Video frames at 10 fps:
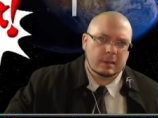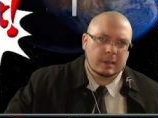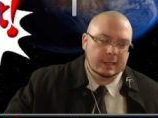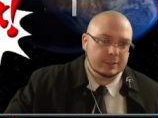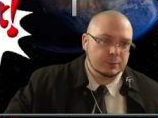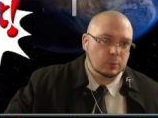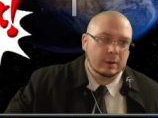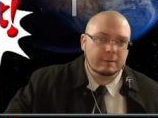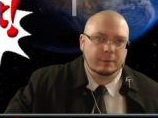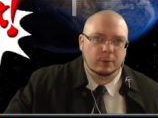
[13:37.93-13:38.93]
He is
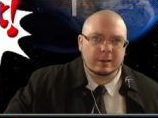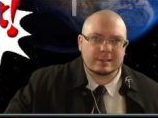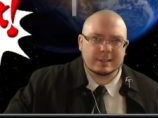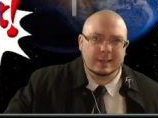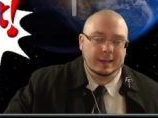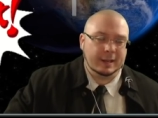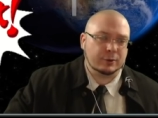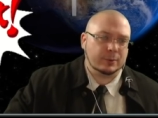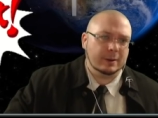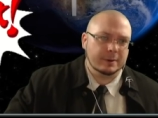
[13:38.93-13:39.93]
one voice in a
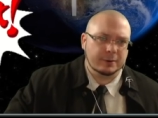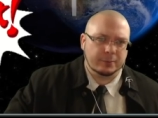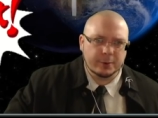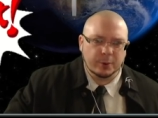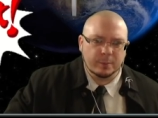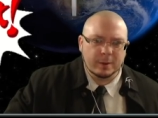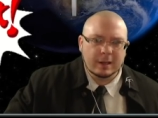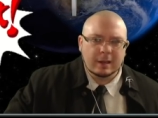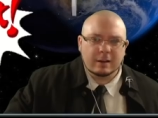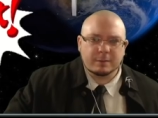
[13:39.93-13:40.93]
crowded room
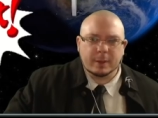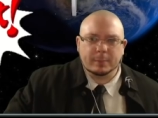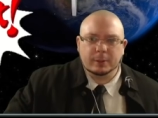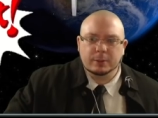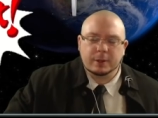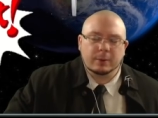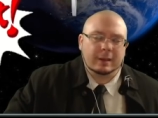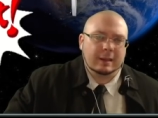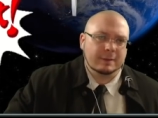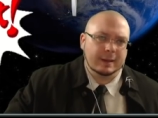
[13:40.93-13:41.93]
of people who don't
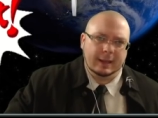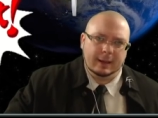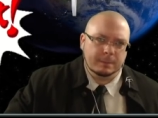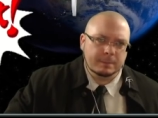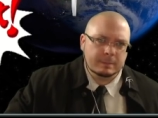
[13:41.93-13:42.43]
give a damn.